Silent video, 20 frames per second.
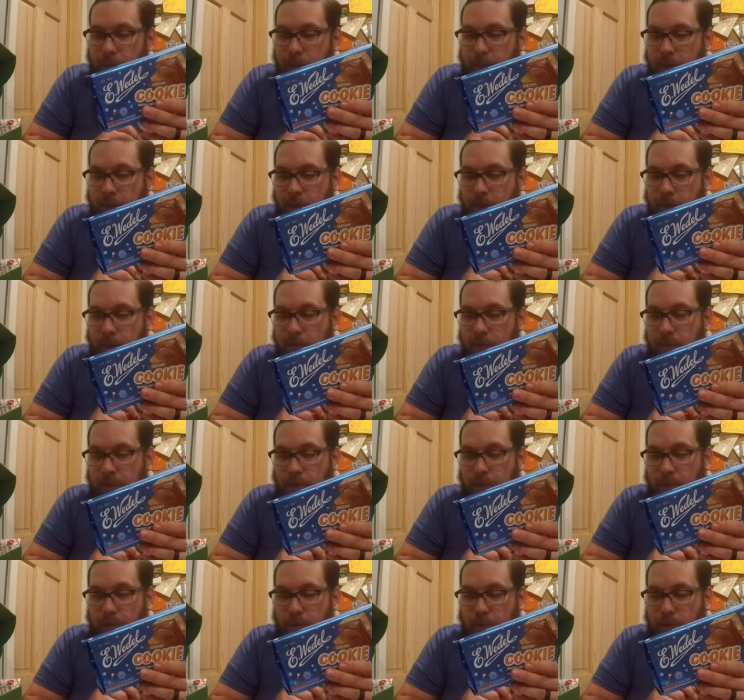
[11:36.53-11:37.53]
The hint of
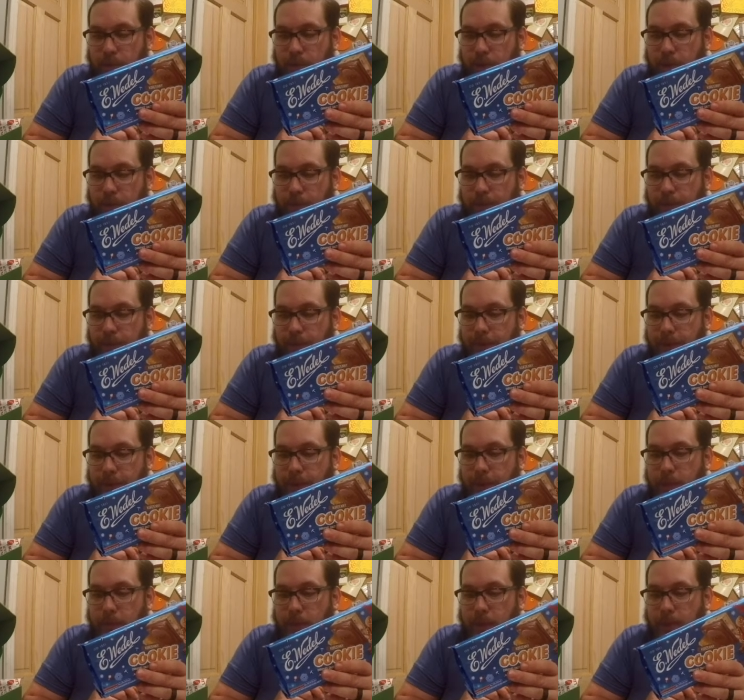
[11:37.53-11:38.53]
gingerbread will fill
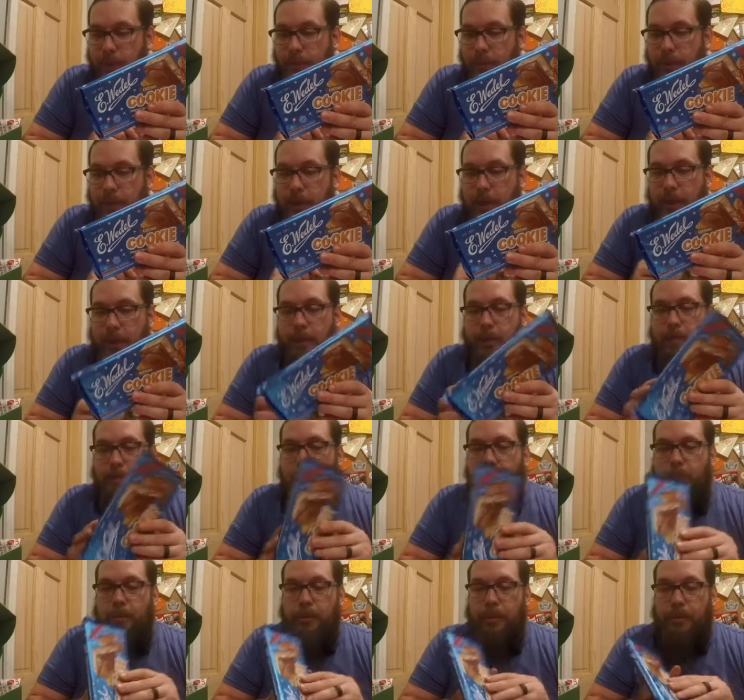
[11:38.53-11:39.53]
your mouth with holiday
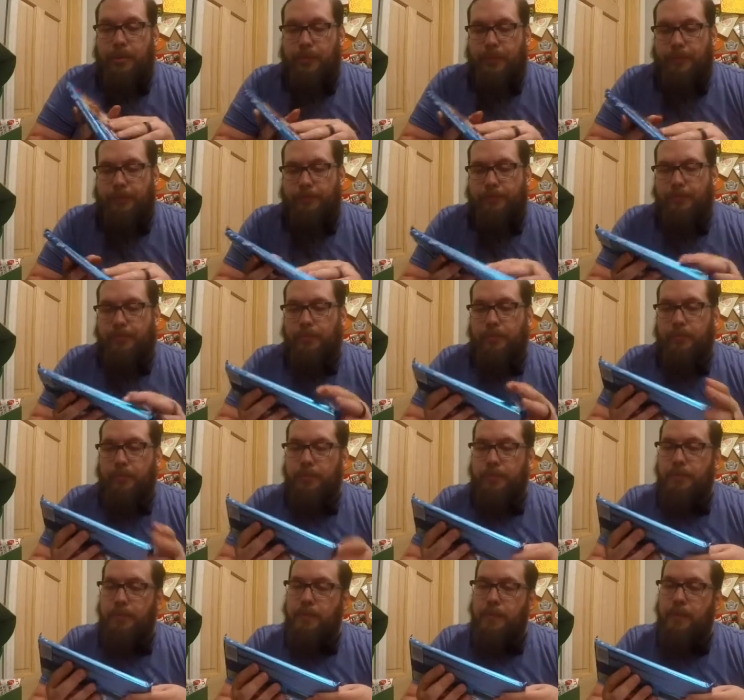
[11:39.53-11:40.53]
memories.
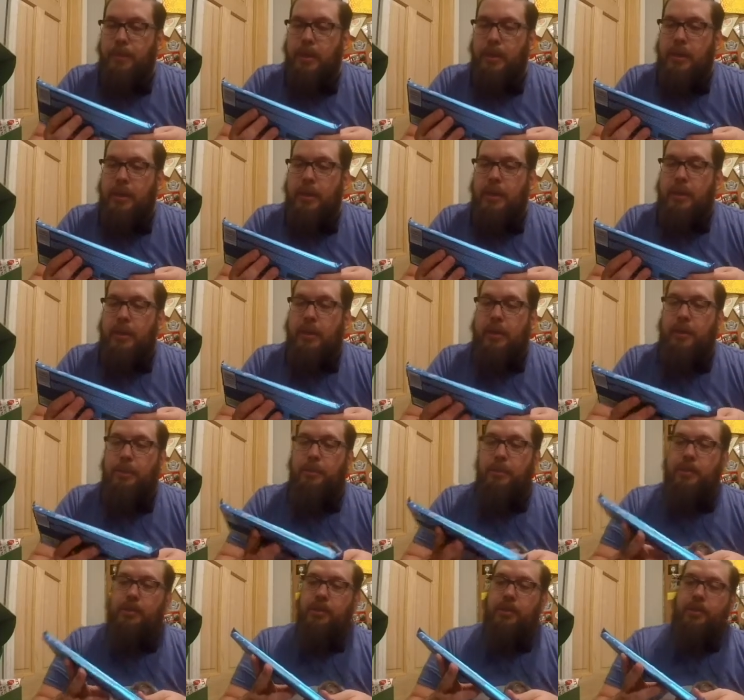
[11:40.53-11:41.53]
And the
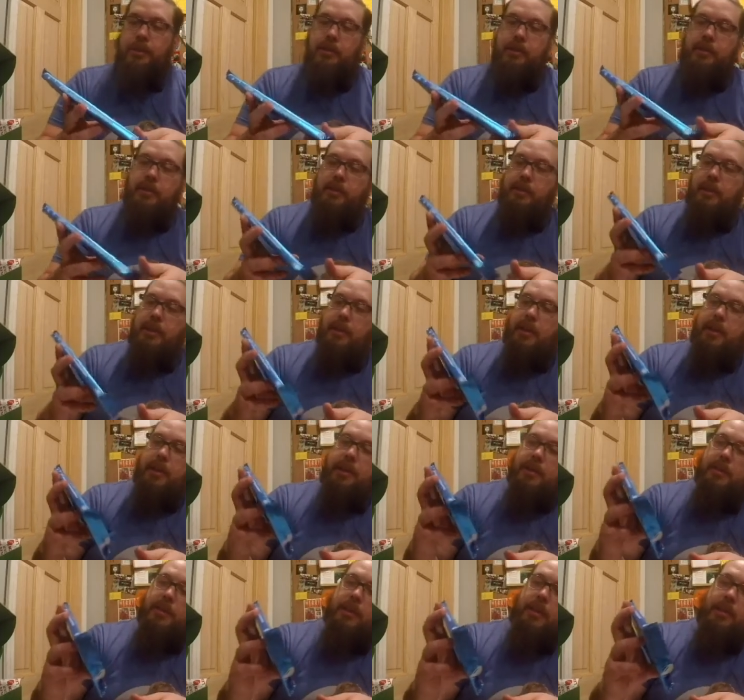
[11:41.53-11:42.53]
picture does look like it
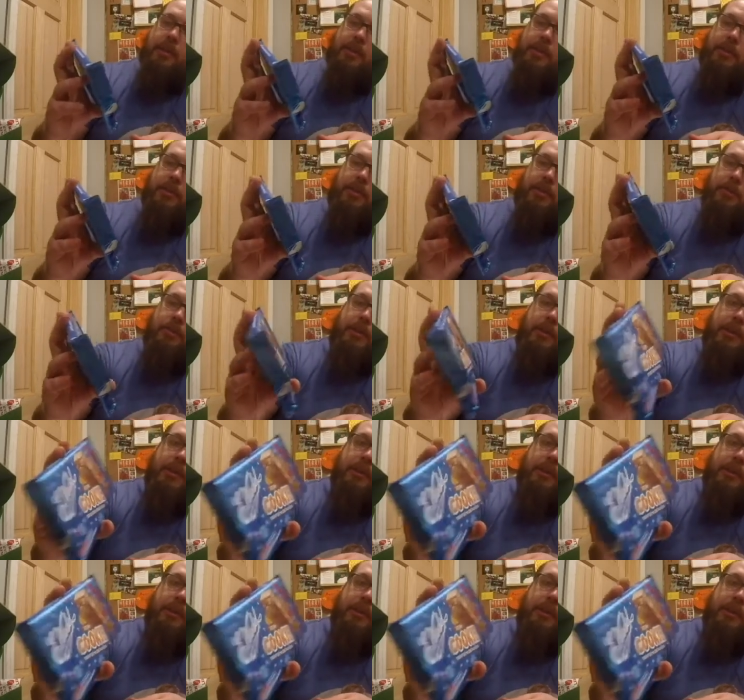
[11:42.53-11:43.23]
has like three